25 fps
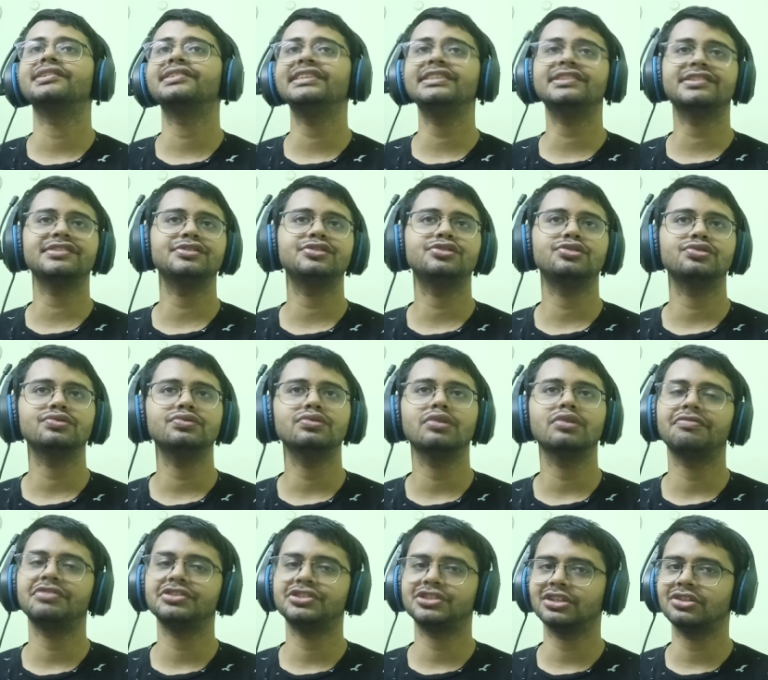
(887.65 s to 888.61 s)
season
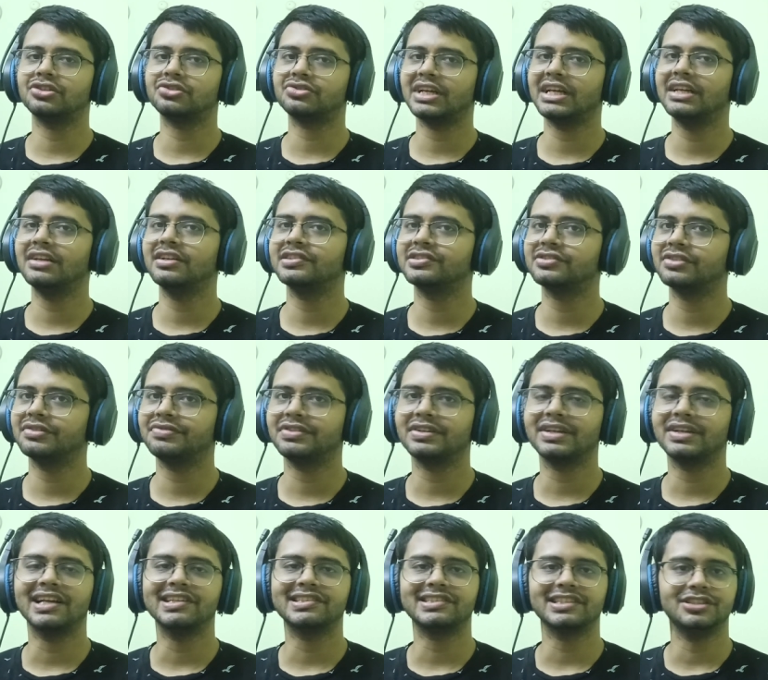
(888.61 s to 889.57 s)
2 official trailer so if
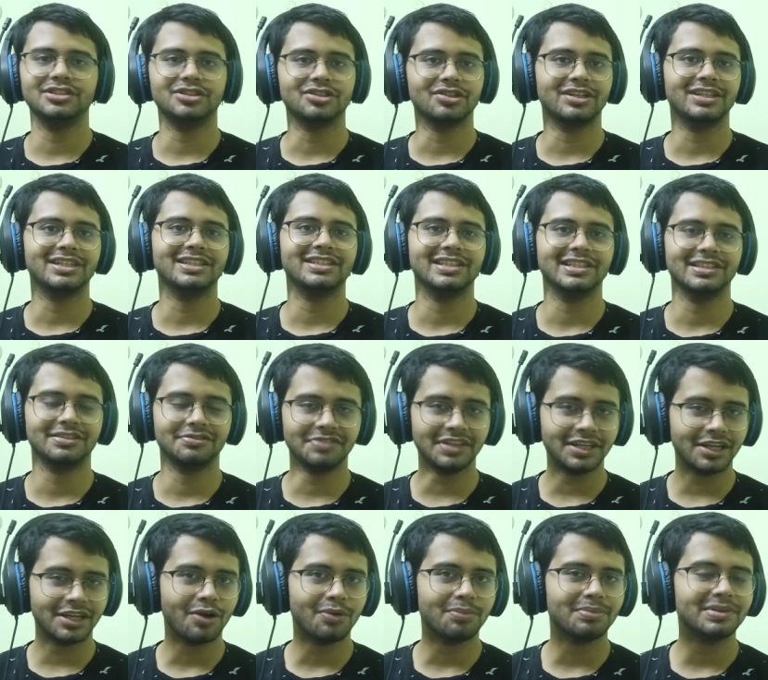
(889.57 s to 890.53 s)
you guys enjoyed this
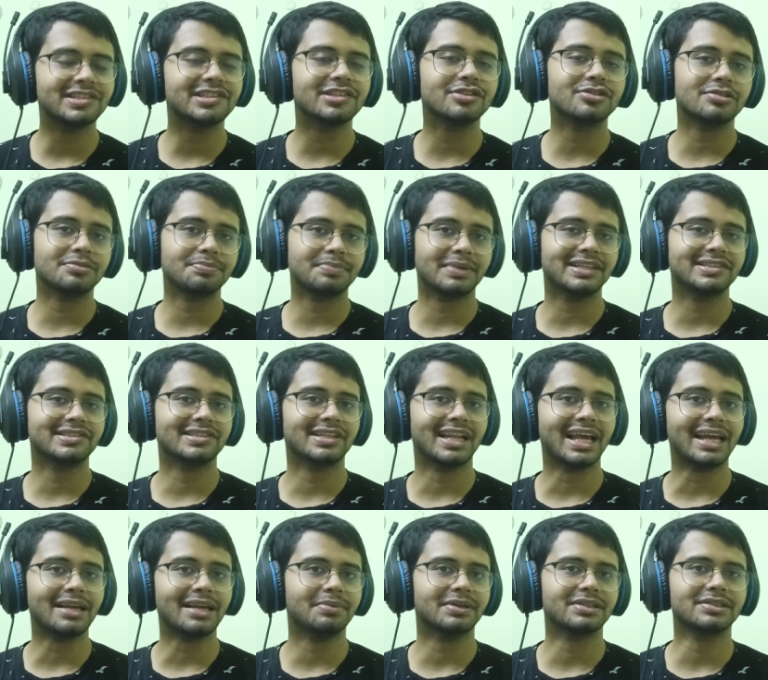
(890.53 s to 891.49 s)
video be sure to press
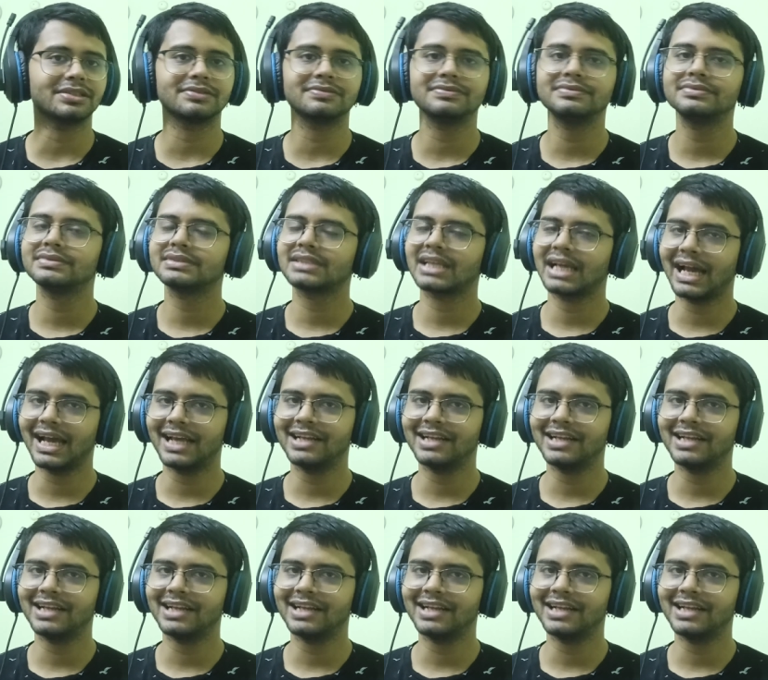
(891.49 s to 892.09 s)
the like button